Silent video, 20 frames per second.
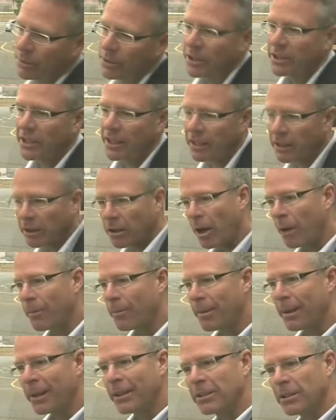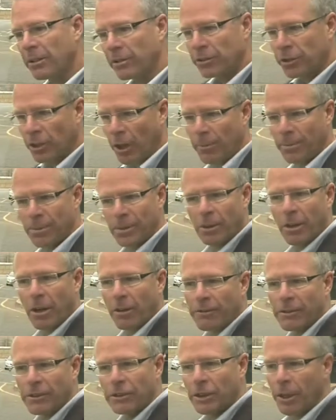which is a little complex of shops,
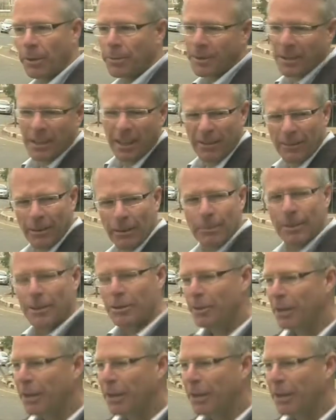coffee shops, kind of a little bit